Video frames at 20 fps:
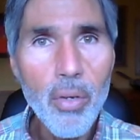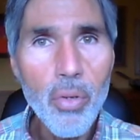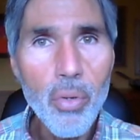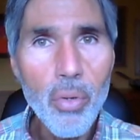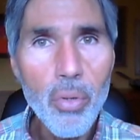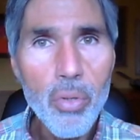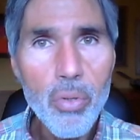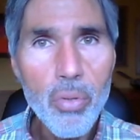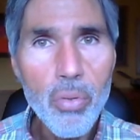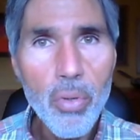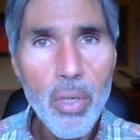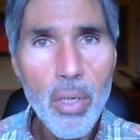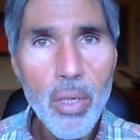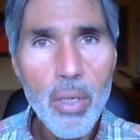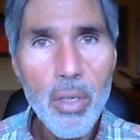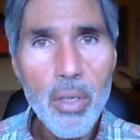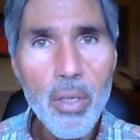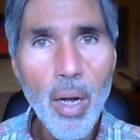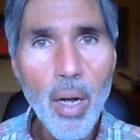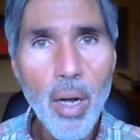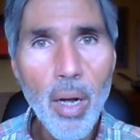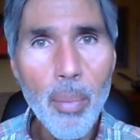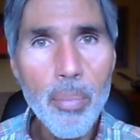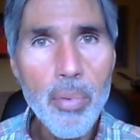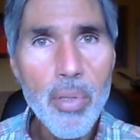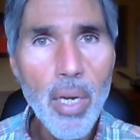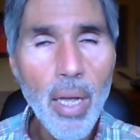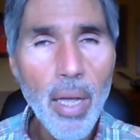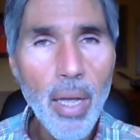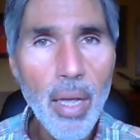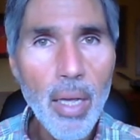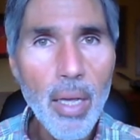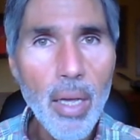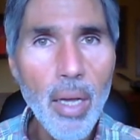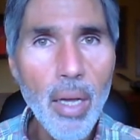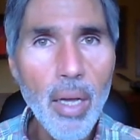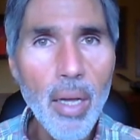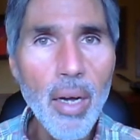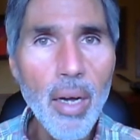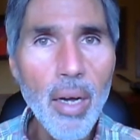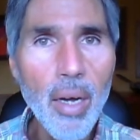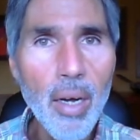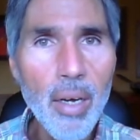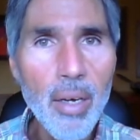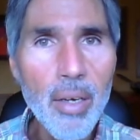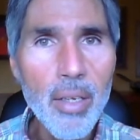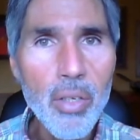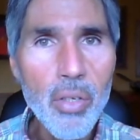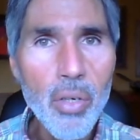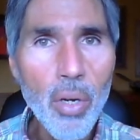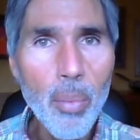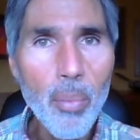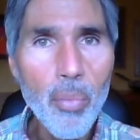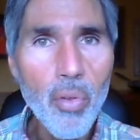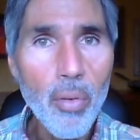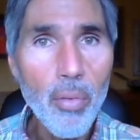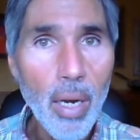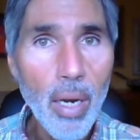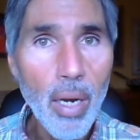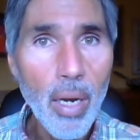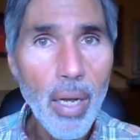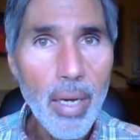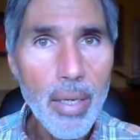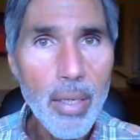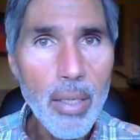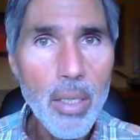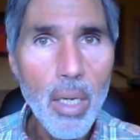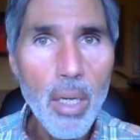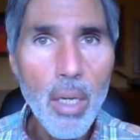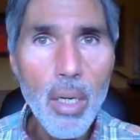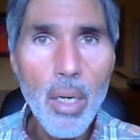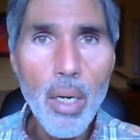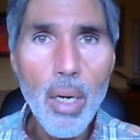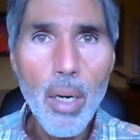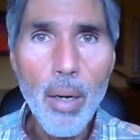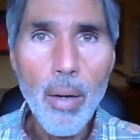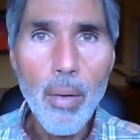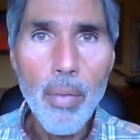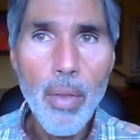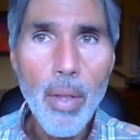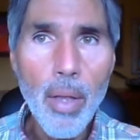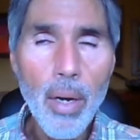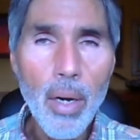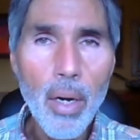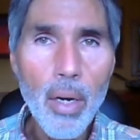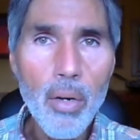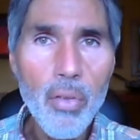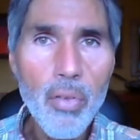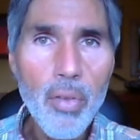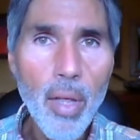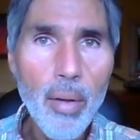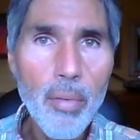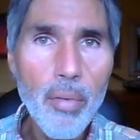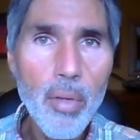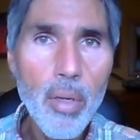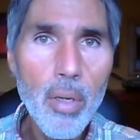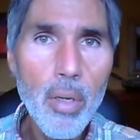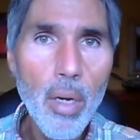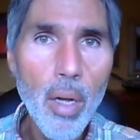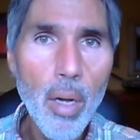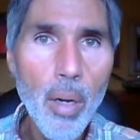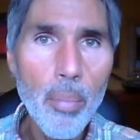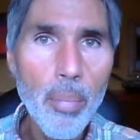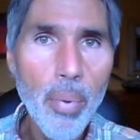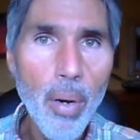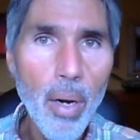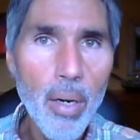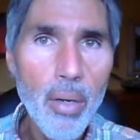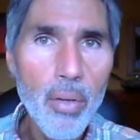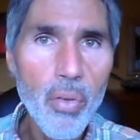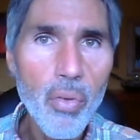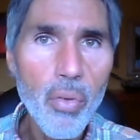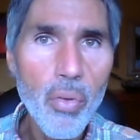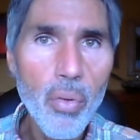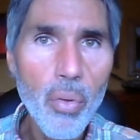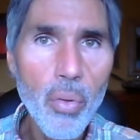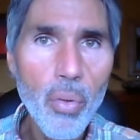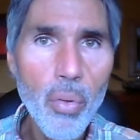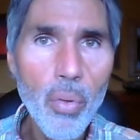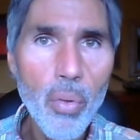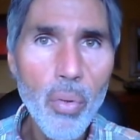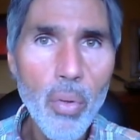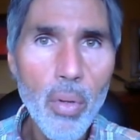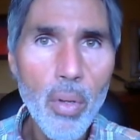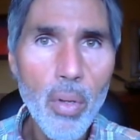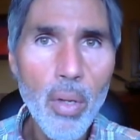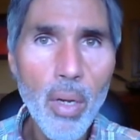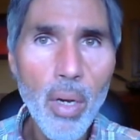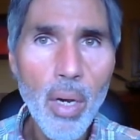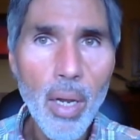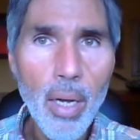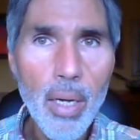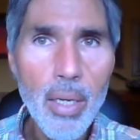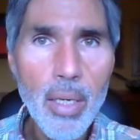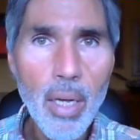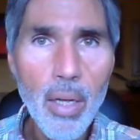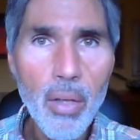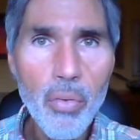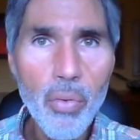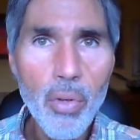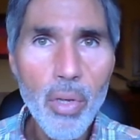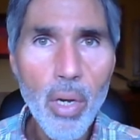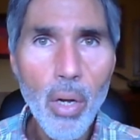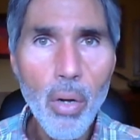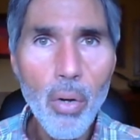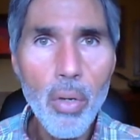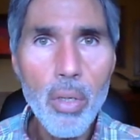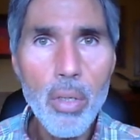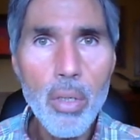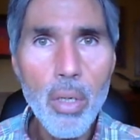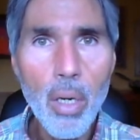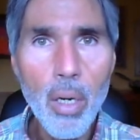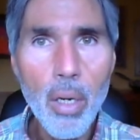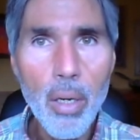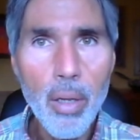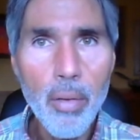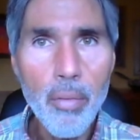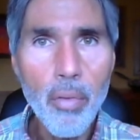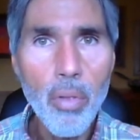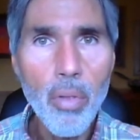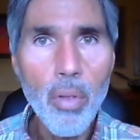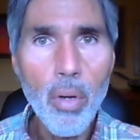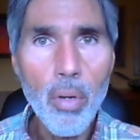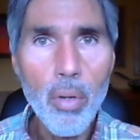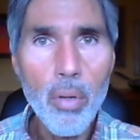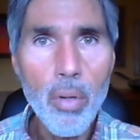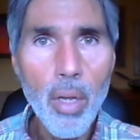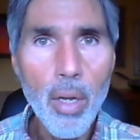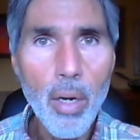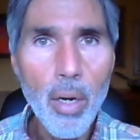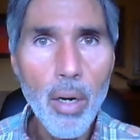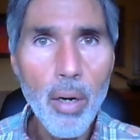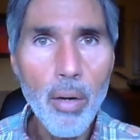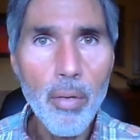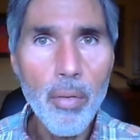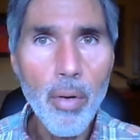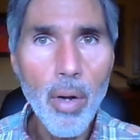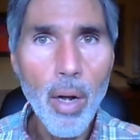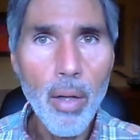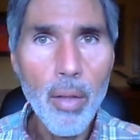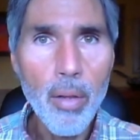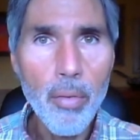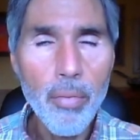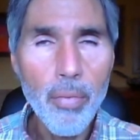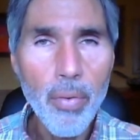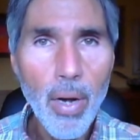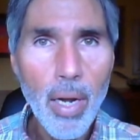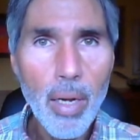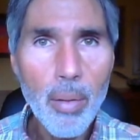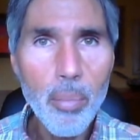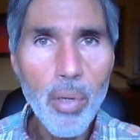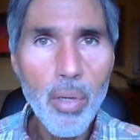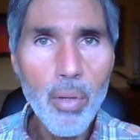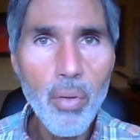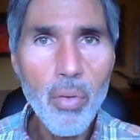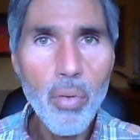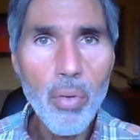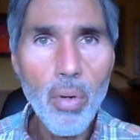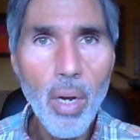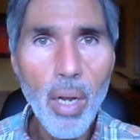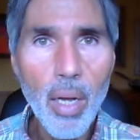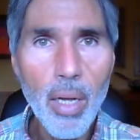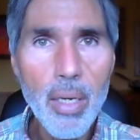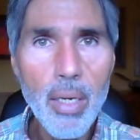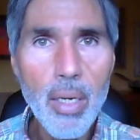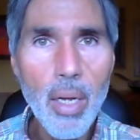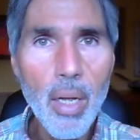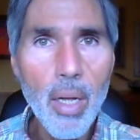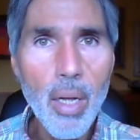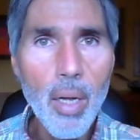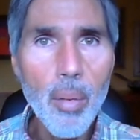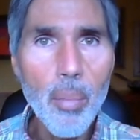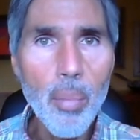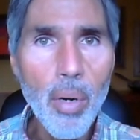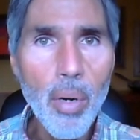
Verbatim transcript: nutrient uptake in terms of light. Uh, there are seven uh, parts to the light as we know it, uh, even though there are other fragments to light,